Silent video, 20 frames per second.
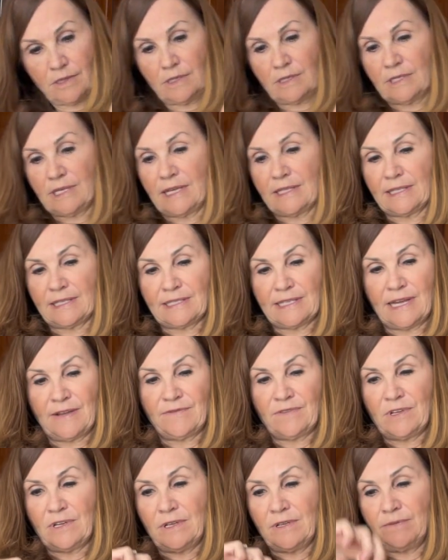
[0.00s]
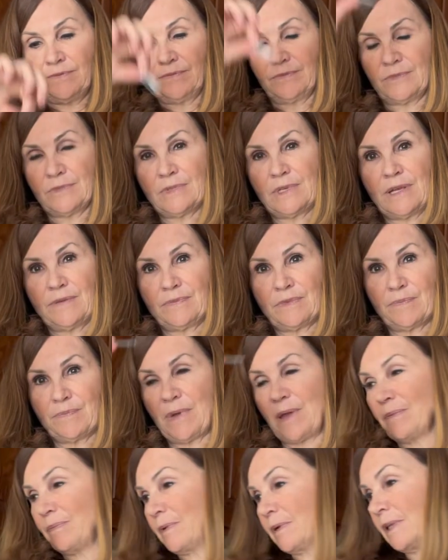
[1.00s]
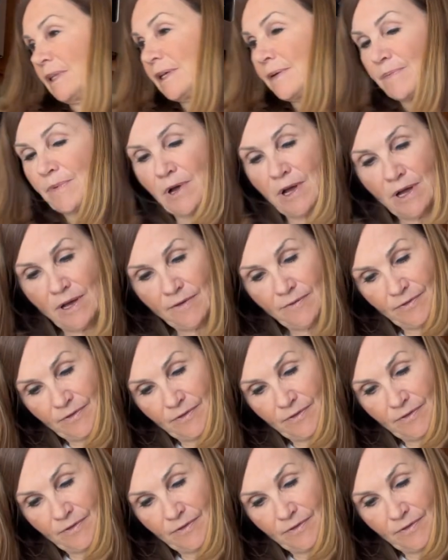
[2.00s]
Take the safety paper clip off.